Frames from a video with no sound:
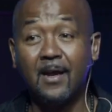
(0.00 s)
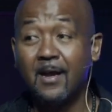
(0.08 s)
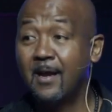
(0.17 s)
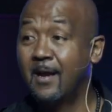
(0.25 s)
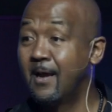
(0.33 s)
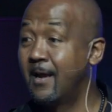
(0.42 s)

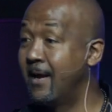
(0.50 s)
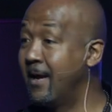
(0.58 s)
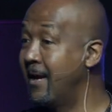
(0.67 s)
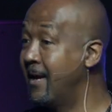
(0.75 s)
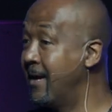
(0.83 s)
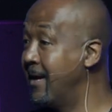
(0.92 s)

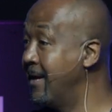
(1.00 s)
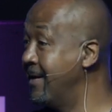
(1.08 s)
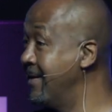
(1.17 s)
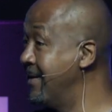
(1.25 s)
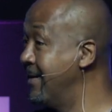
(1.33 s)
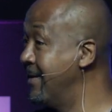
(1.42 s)

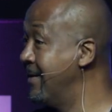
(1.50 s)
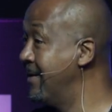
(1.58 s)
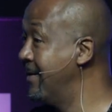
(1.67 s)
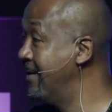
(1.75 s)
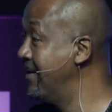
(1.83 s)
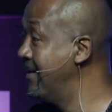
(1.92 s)

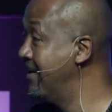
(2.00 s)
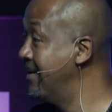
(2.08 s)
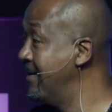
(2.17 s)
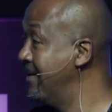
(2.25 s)
(no one is talking)